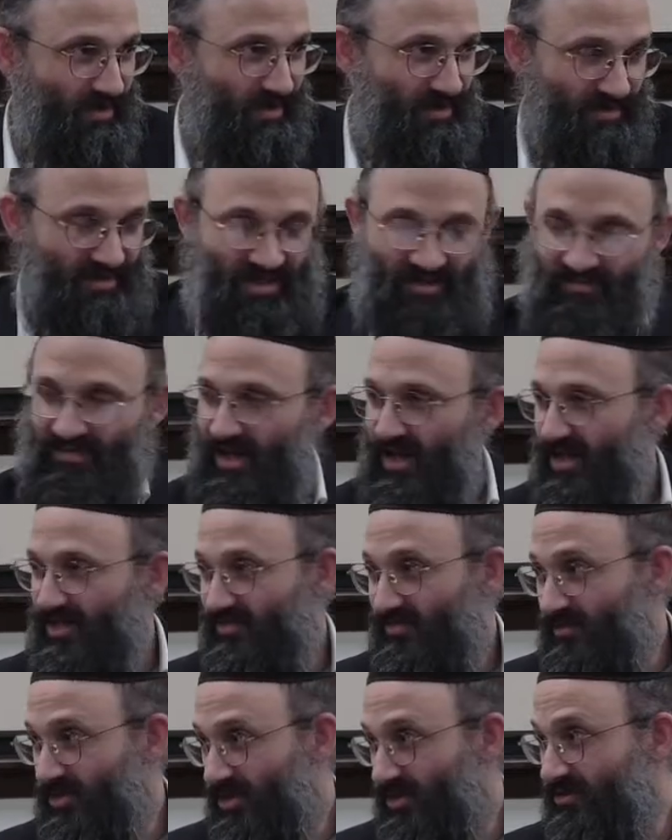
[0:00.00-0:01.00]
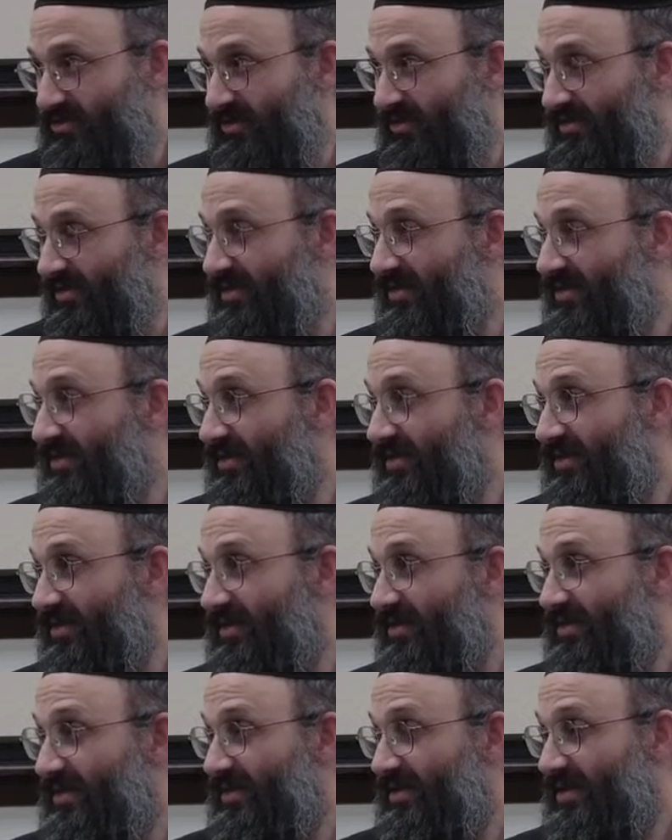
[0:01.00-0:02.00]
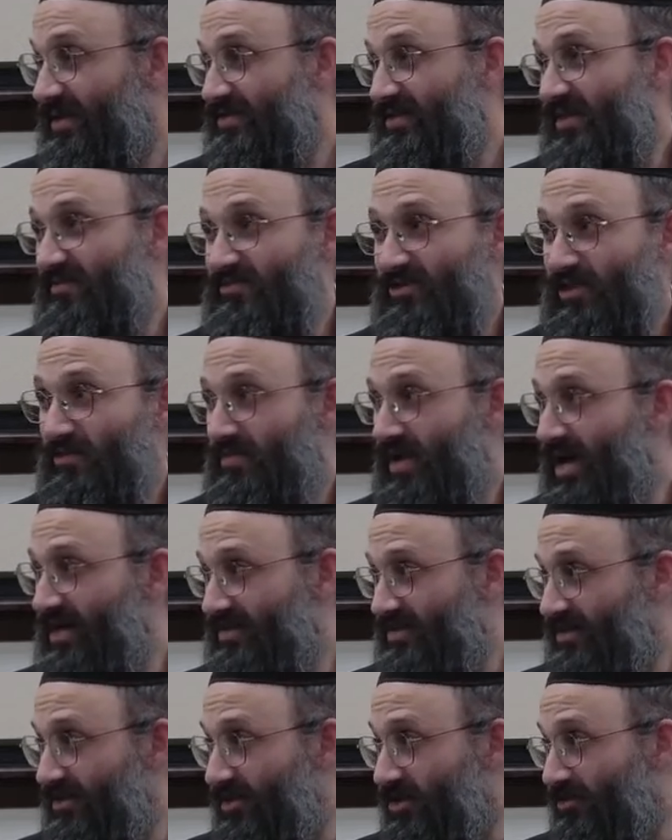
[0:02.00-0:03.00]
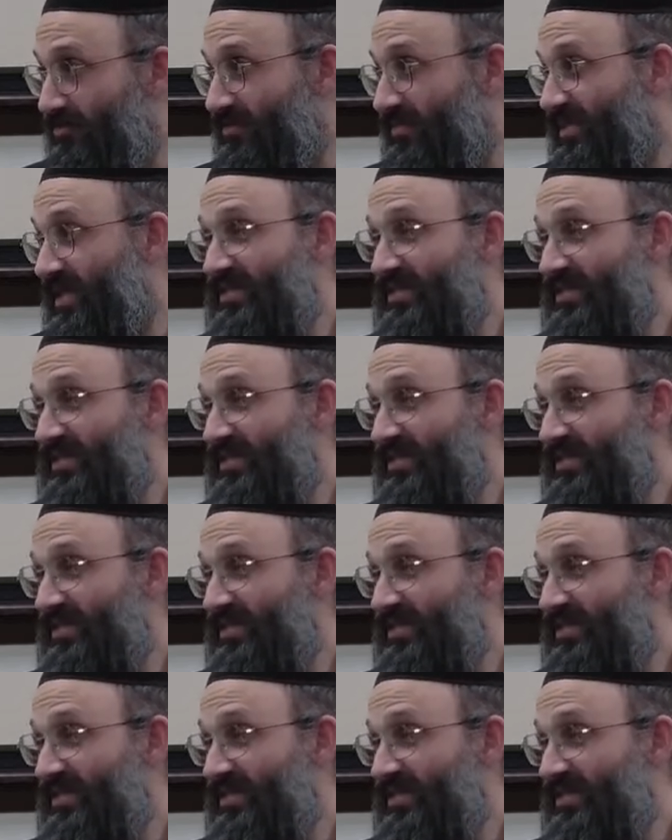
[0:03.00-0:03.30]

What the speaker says: Is to have nachas from children. Is to have shalom bayis in the home.